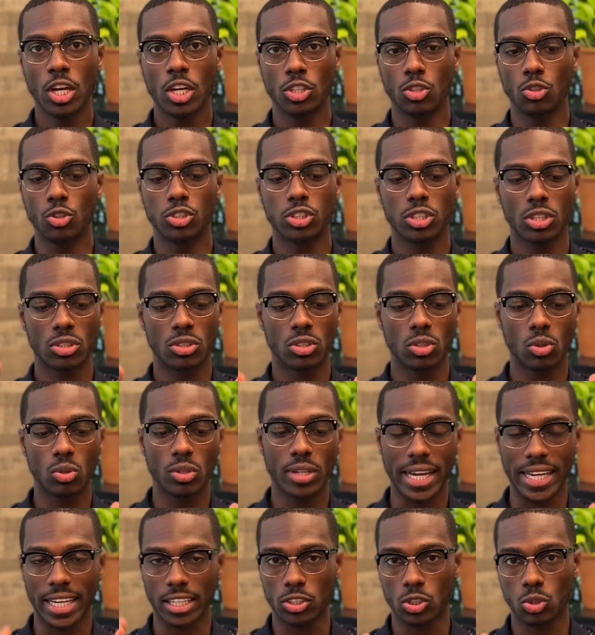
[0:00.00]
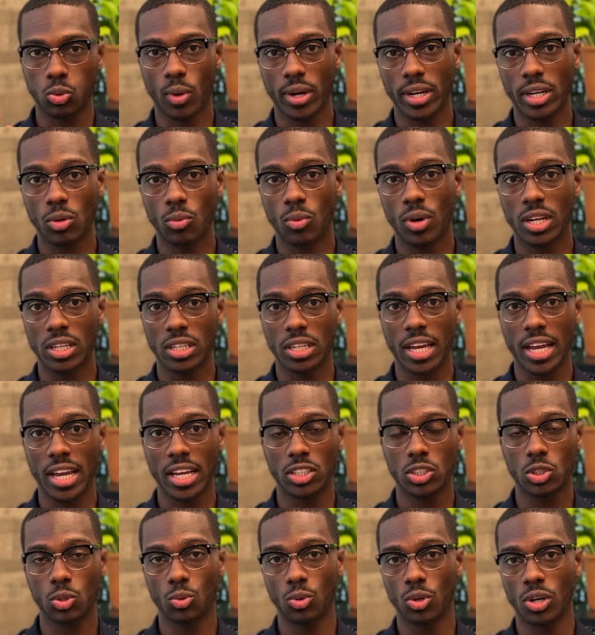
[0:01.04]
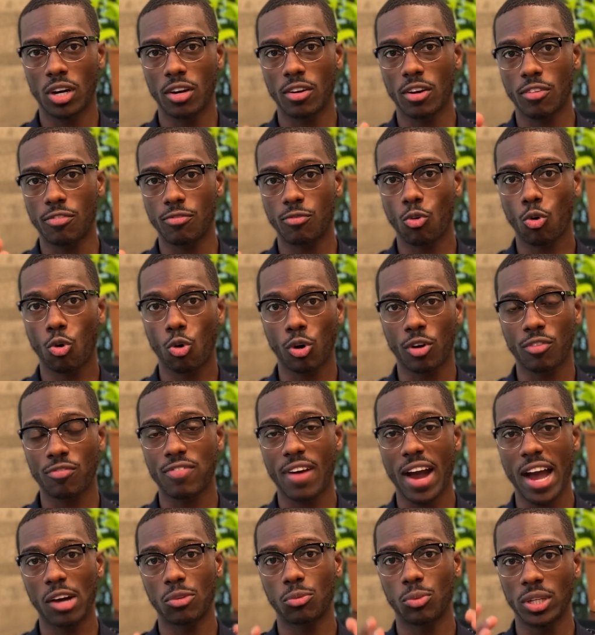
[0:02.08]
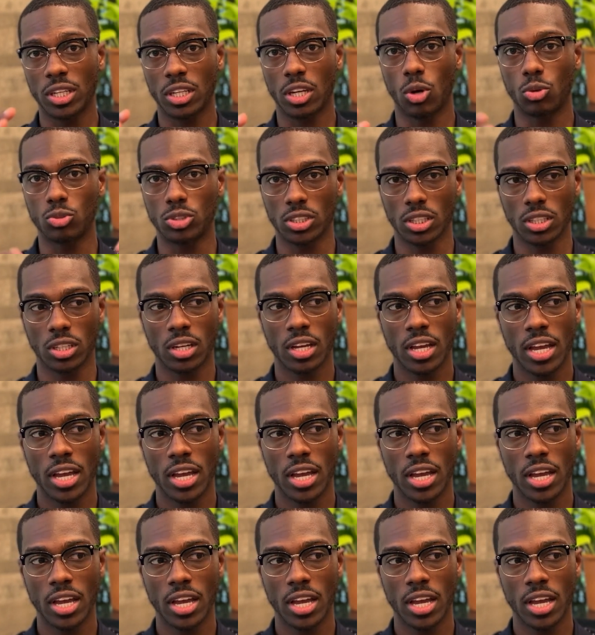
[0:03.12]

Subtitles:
You should do like a 21-day to a 4 or 5 week coaching.